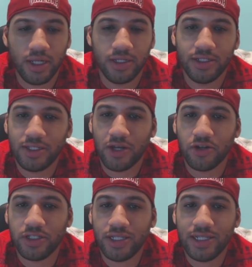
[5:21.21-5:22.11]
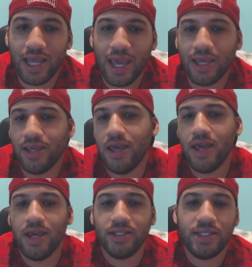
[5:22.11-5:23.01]
Let's stutter today.
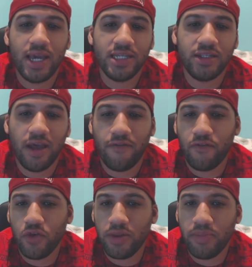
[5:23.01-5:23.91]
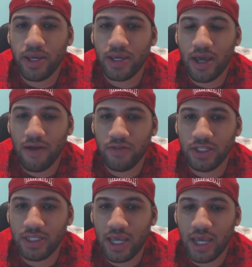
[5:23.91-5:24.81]
Today's a free pick of
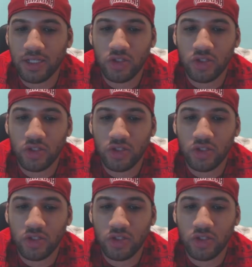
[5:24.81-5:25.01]
the day.